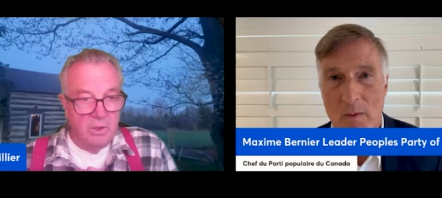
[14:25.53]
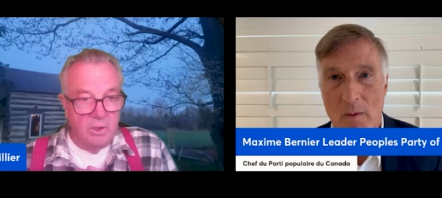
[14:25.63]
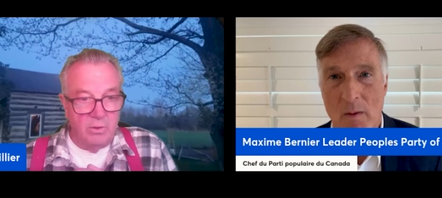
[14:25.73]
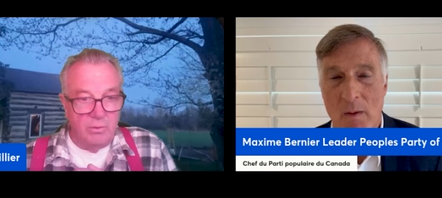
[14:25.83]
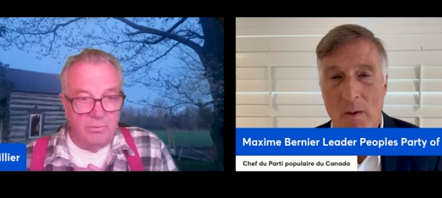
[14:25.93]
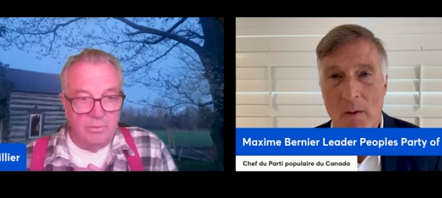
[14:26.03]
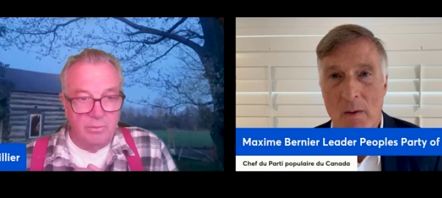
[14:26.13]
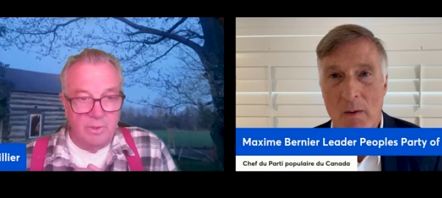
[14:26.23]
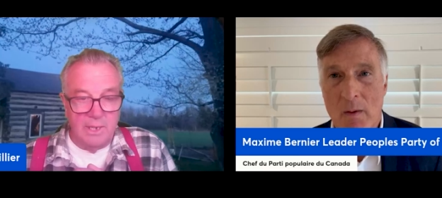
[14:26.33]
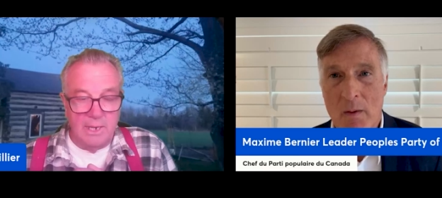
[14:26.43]
Speaker 1: you know,
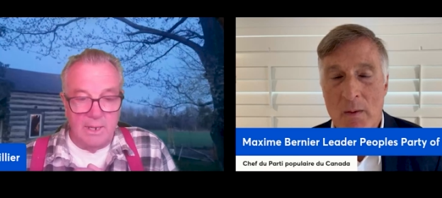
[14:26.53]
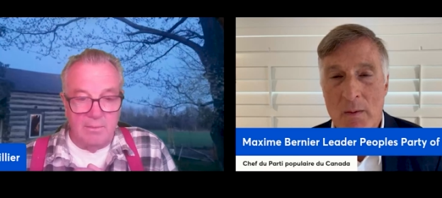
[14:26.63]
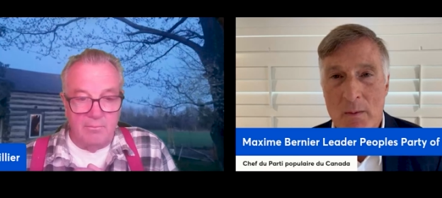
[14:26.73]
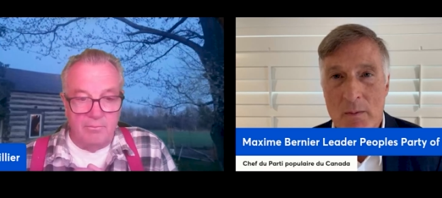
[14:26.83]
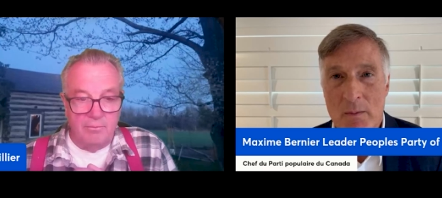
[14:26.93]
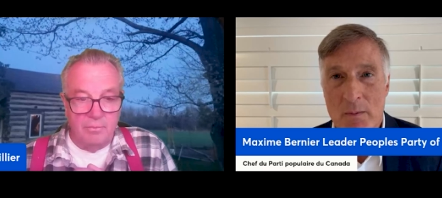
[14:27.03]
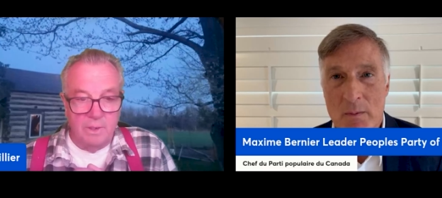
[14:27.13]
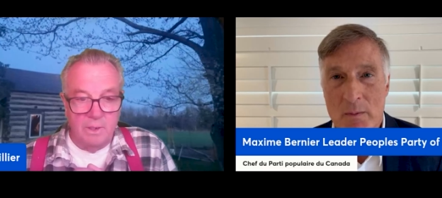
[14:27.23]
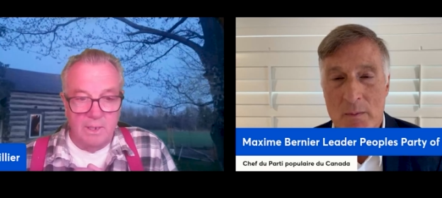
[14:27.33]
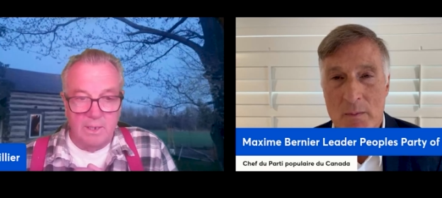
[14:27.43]
um,
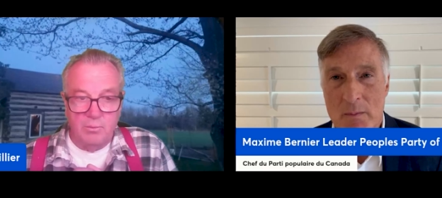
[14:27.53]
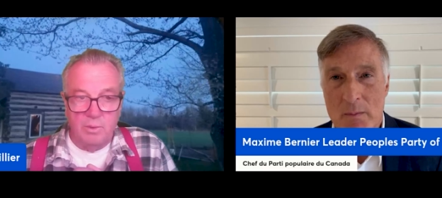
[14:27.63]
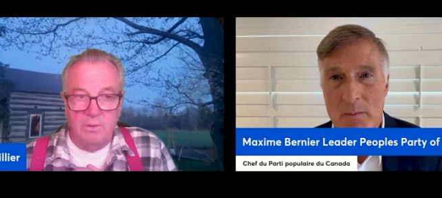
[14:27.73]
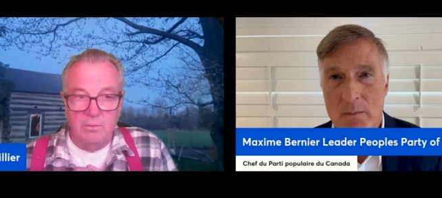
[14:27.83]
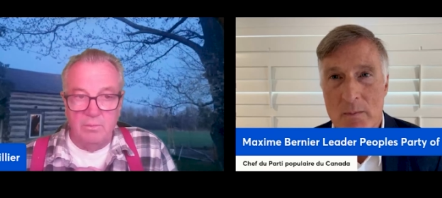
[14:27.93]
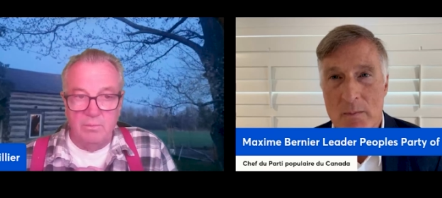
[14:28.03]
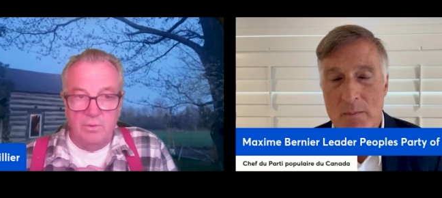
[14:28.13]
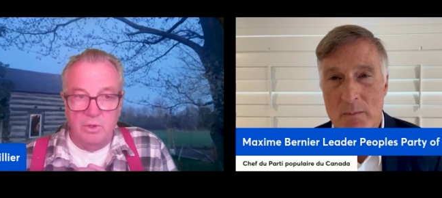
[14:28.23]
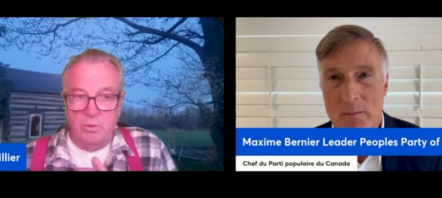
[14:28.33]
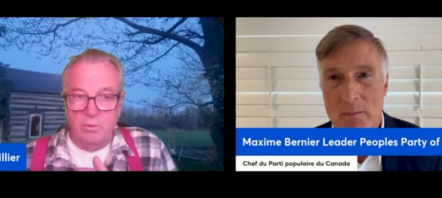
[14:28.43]
like we
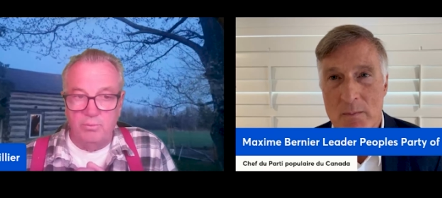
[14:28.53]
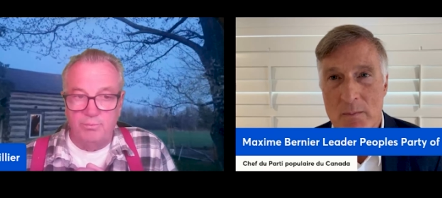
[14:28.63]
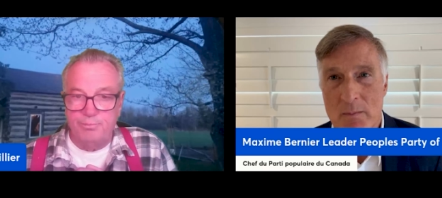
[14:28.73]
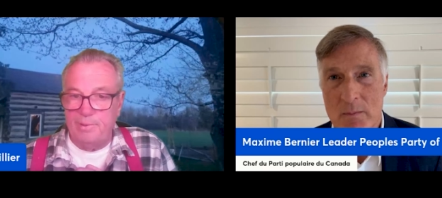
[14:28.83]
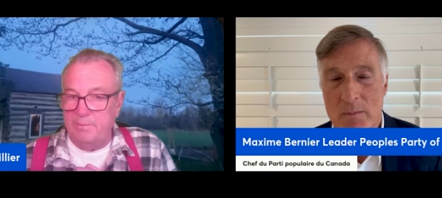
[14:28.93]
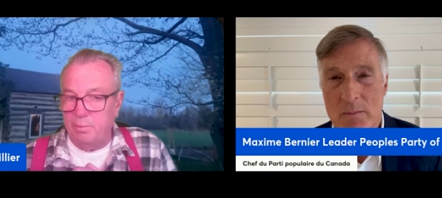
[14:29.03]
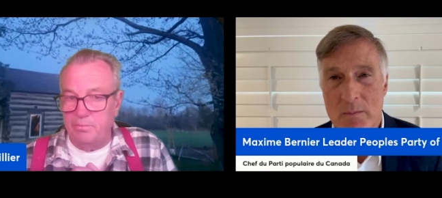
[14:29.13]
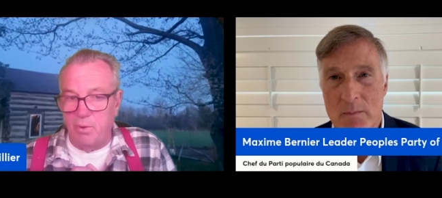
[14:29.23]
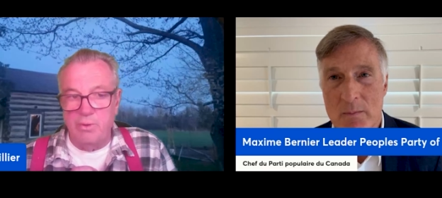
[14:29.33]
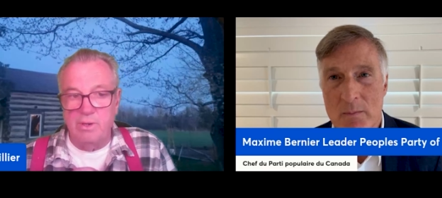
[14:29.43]
to be
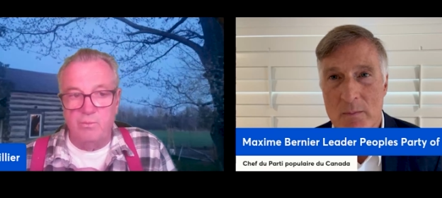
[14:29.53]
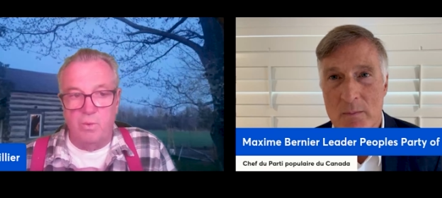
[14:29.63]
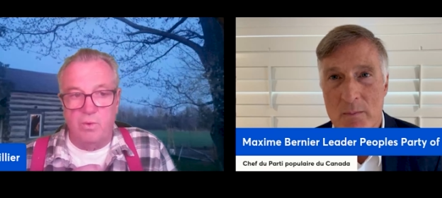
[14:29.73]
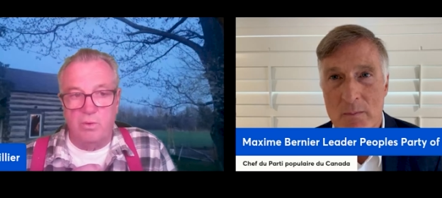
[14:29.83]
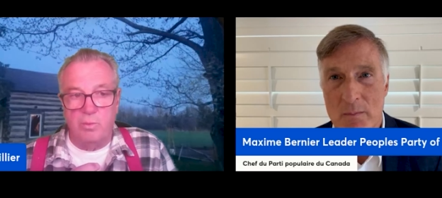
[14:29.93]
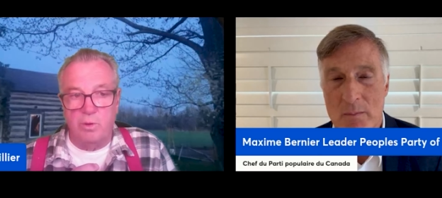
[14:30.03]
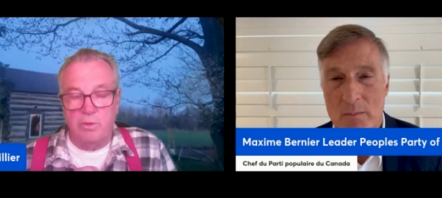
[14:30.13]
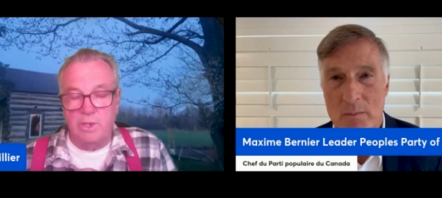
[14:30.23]
promoting more where